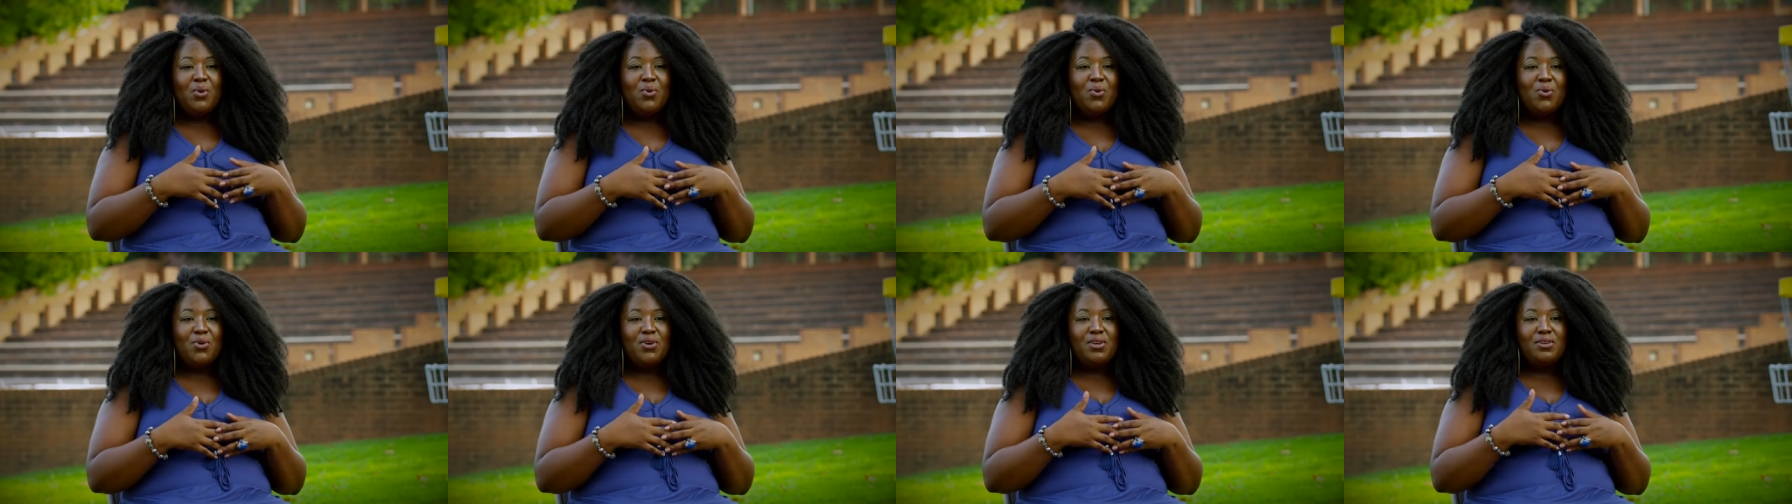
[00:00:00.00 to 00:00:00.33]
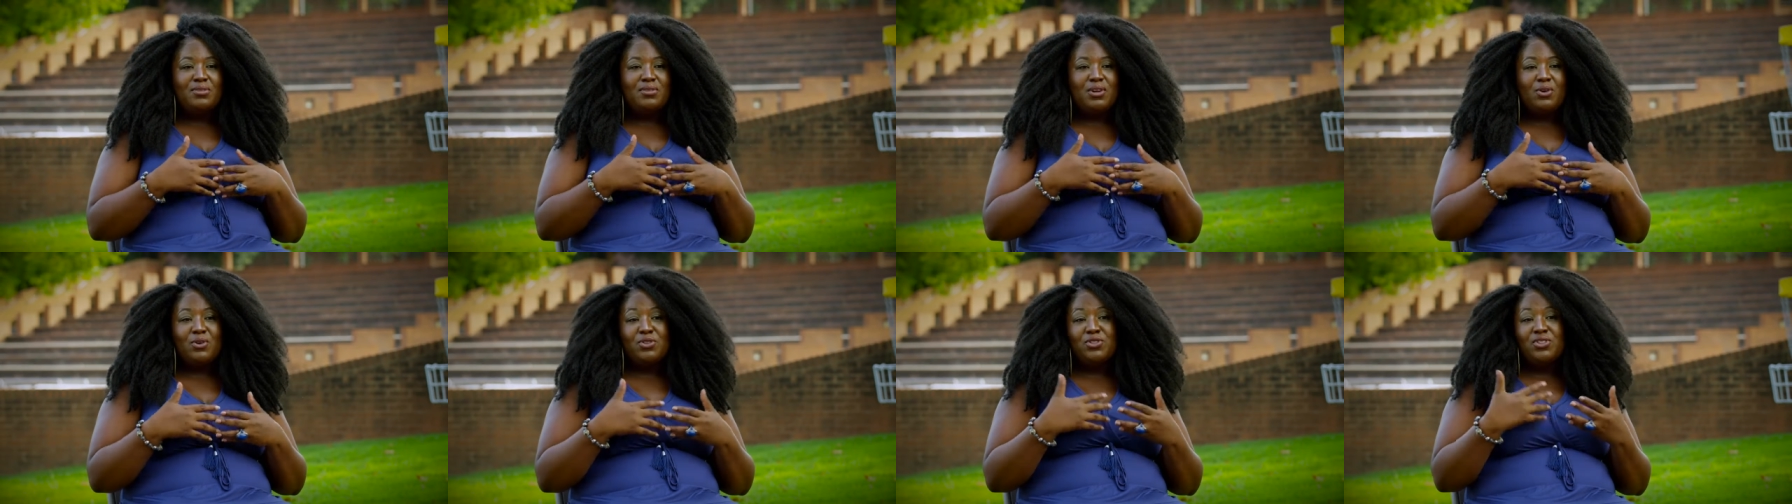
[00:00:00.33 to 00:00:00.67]

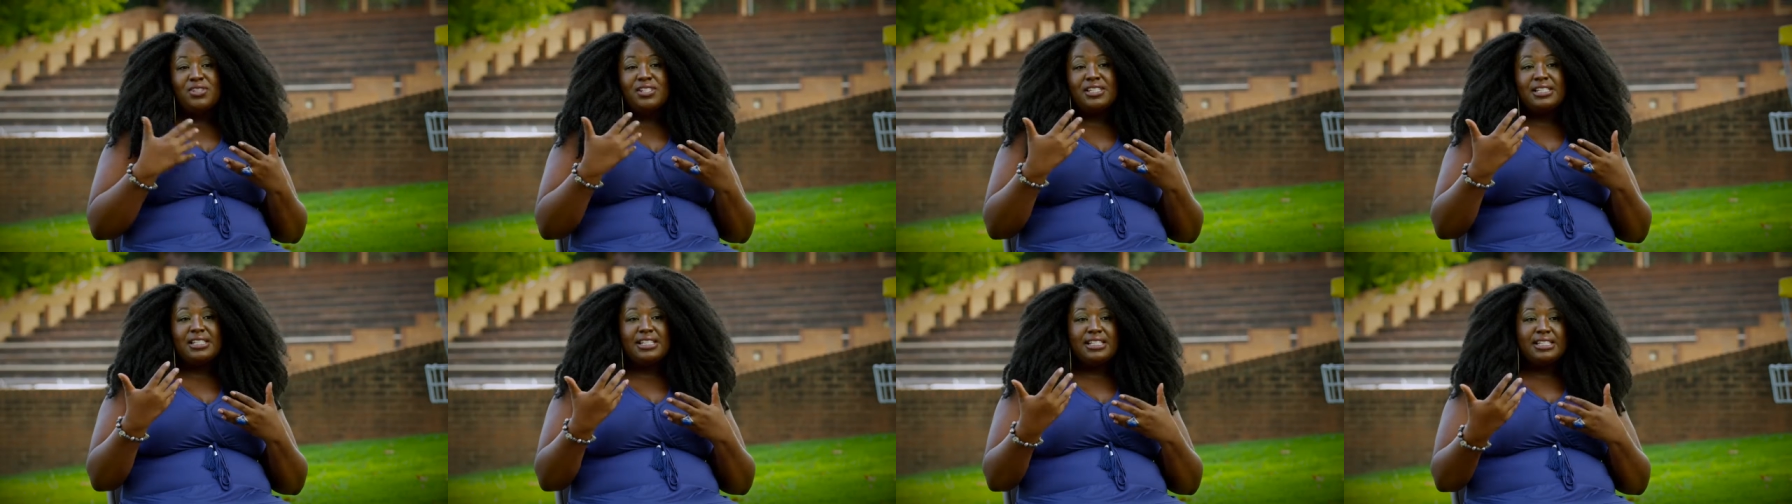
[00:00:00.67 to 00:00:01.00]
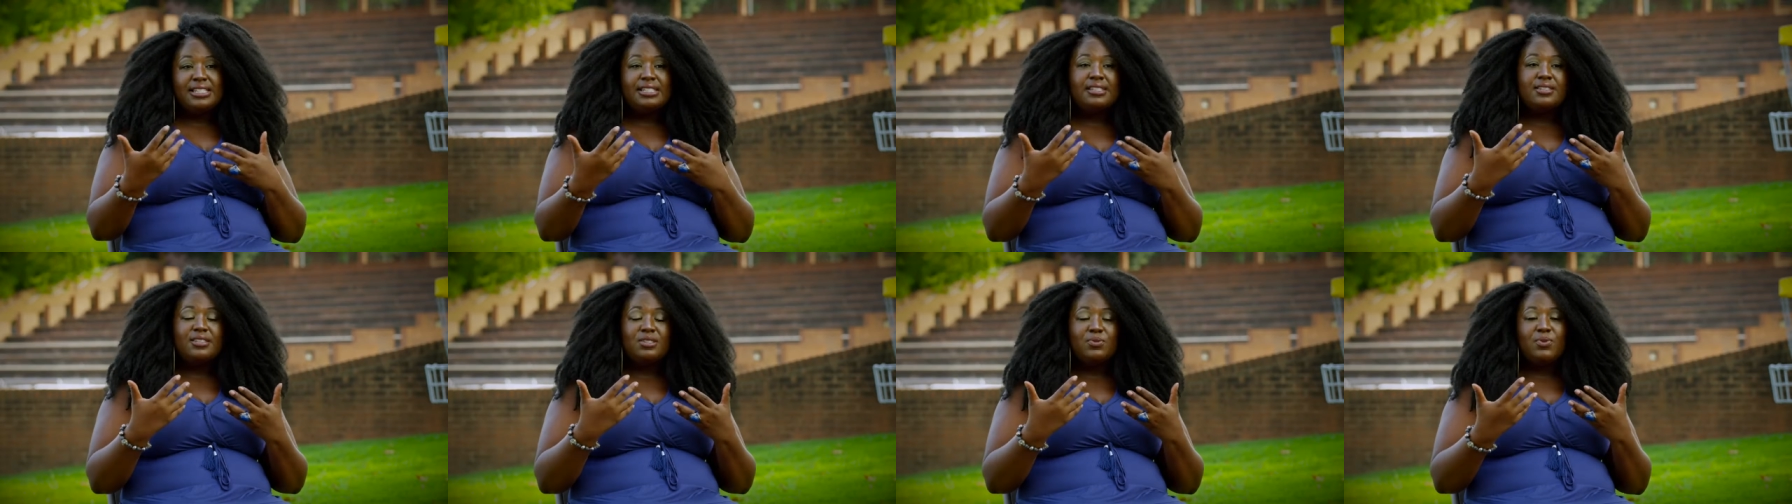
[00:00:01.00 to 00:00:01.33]
or or just
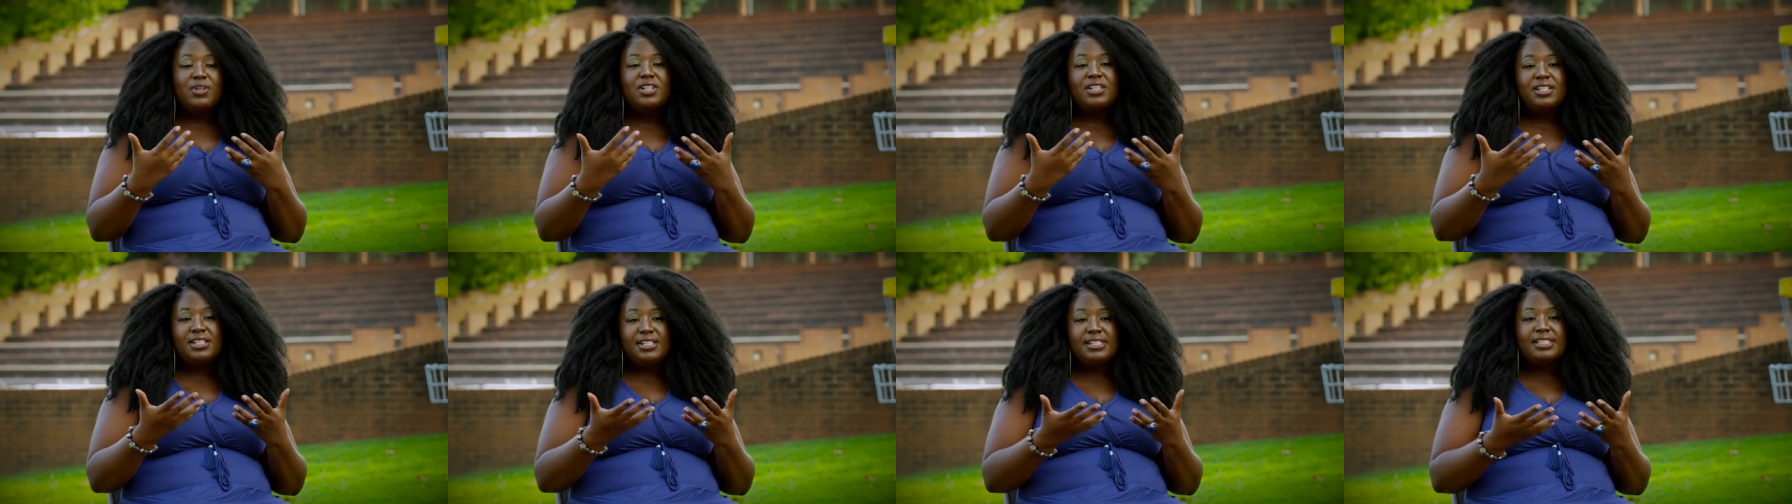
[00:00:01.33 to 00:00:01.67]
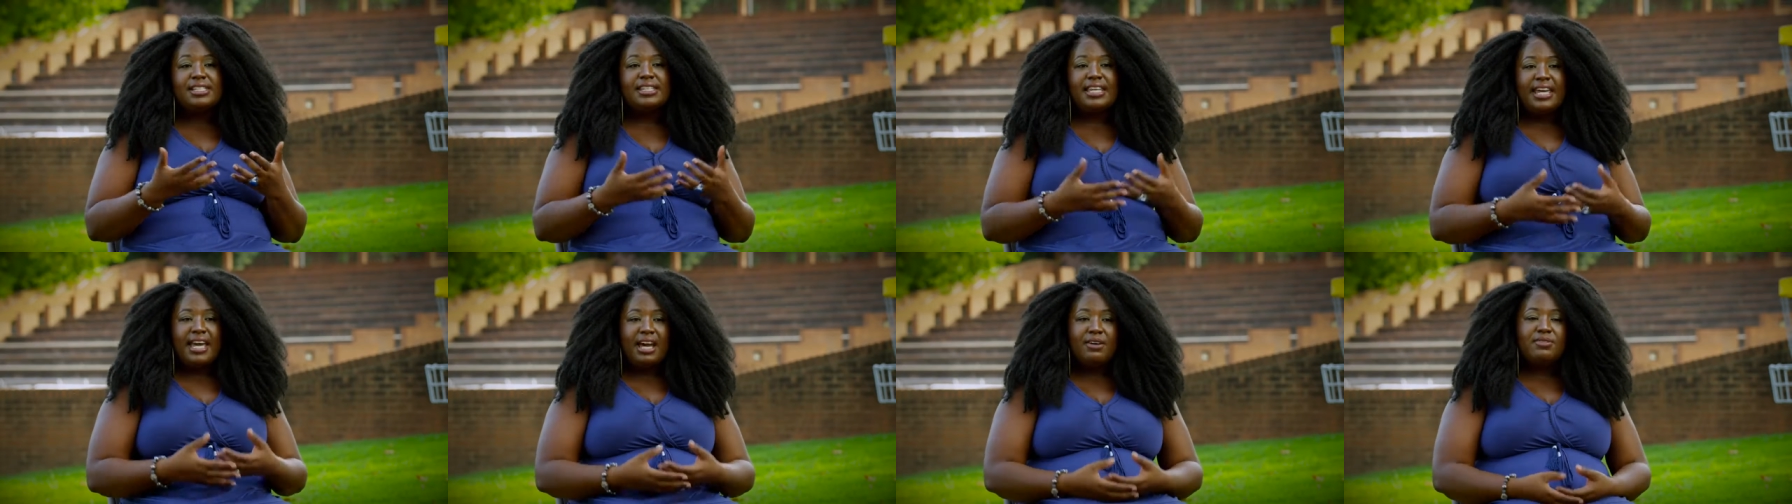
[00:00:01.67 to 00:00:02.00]
listen to what it is
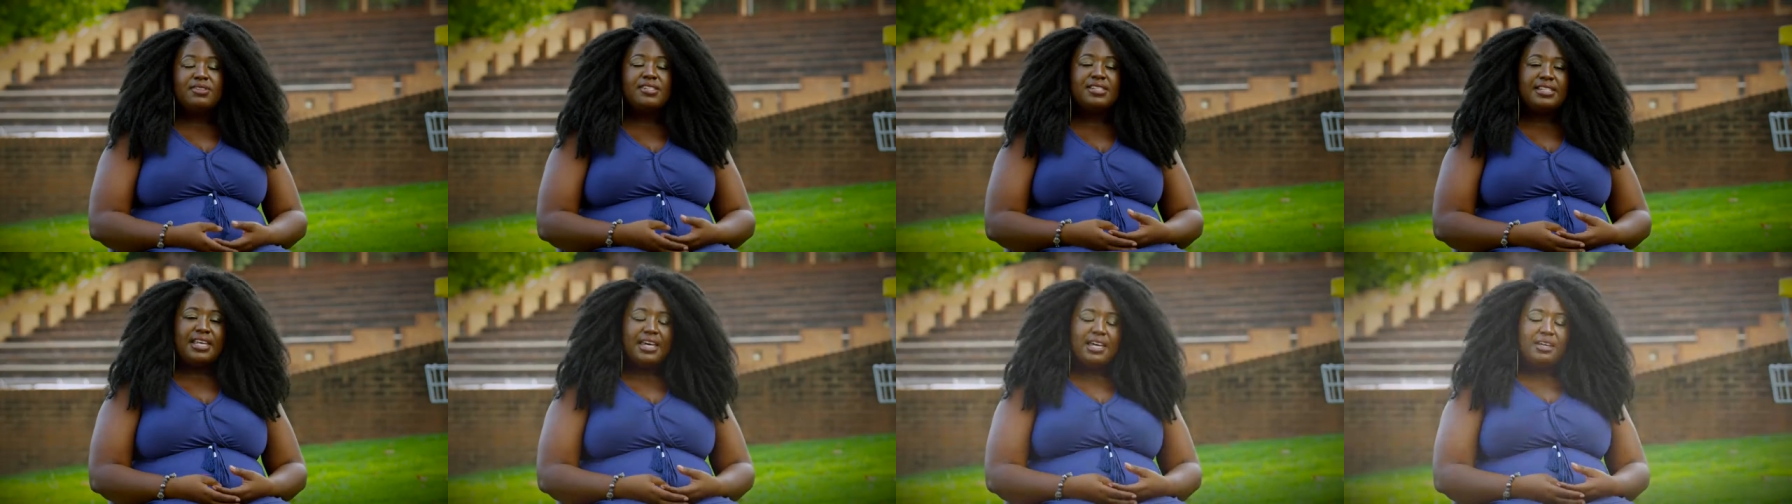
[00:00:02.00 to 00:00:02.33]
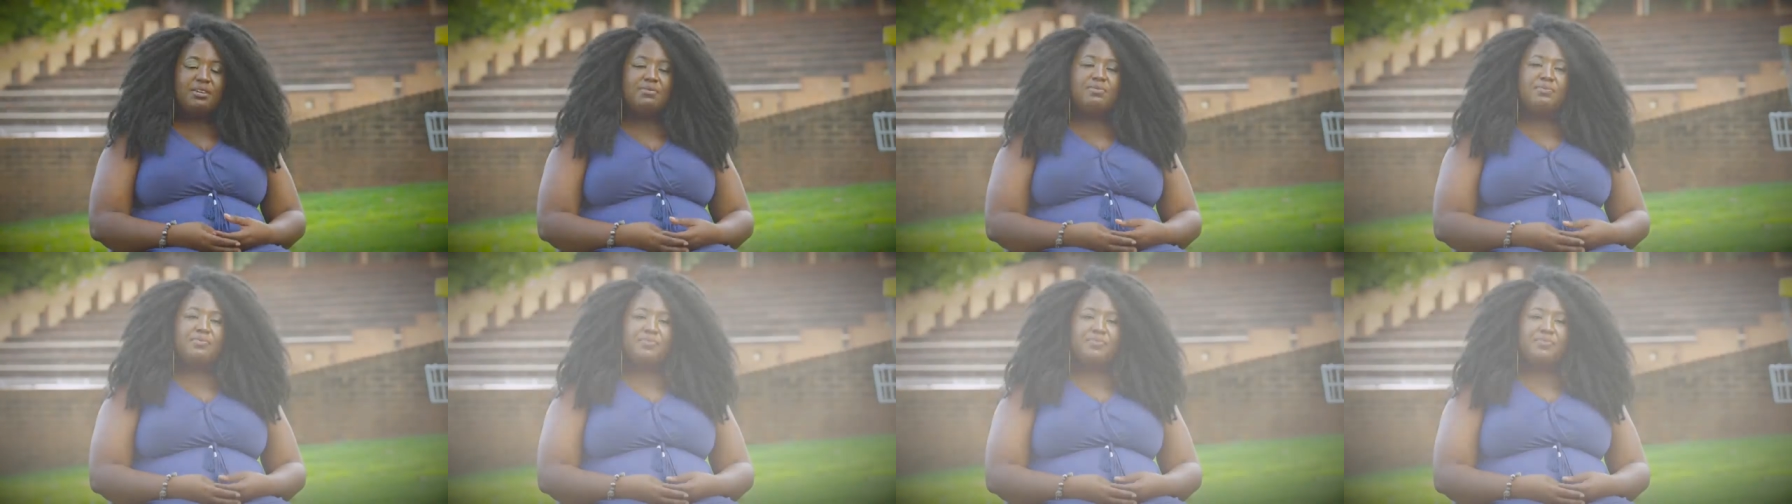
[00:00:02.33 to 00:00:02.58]
that they have to say